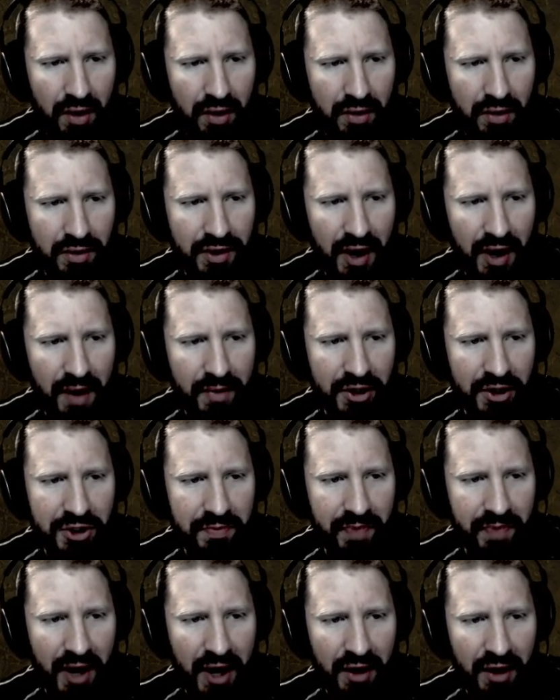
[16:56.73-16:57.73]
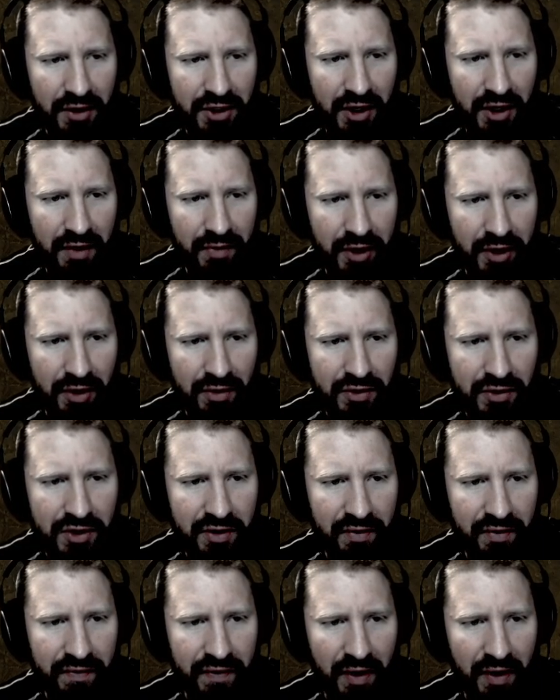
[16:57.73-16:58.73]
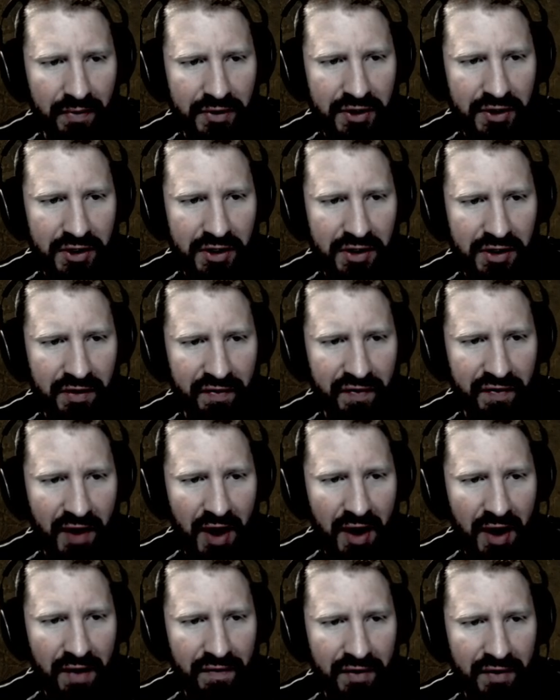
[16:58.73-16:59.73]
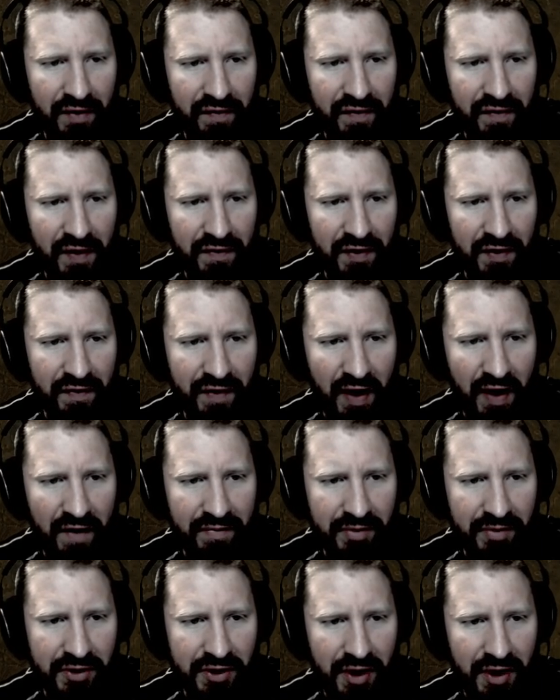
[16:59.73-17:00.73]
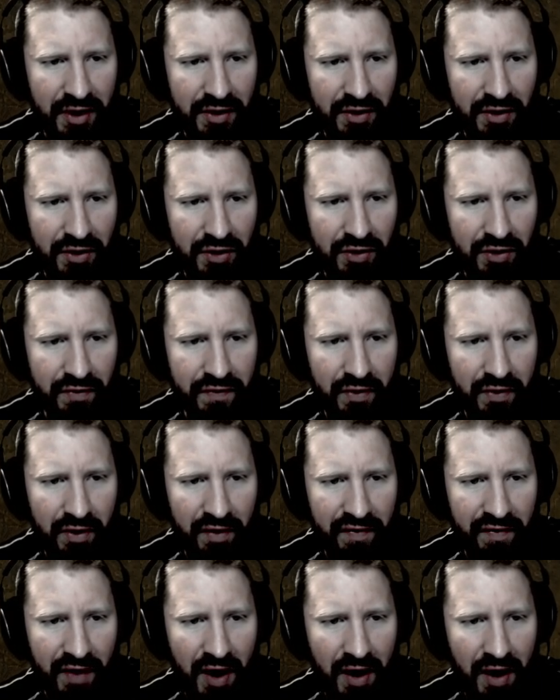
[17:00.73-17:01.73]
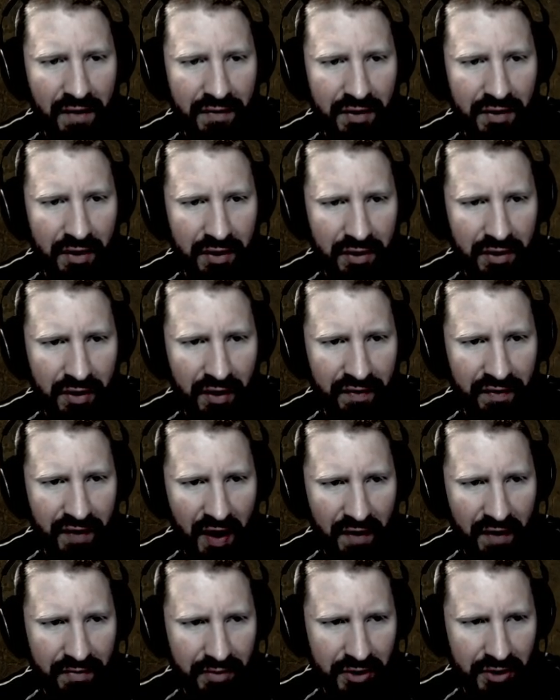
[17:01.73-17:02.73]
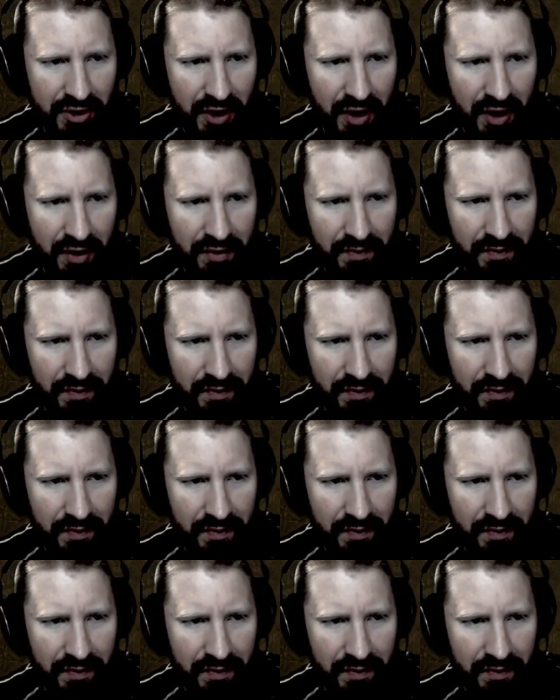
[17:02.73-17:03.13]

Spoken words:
Damage penalty reduced from 65 to 55% to 45 to 35%.